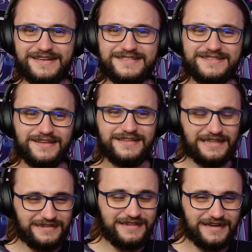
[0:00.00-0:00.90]
the
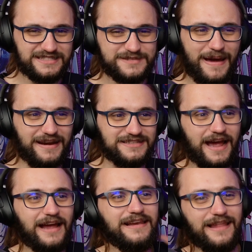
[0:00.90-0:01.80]
transparency,
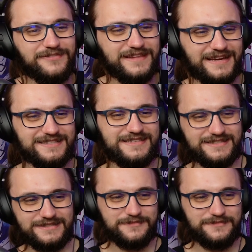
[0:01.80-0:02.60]
I love this.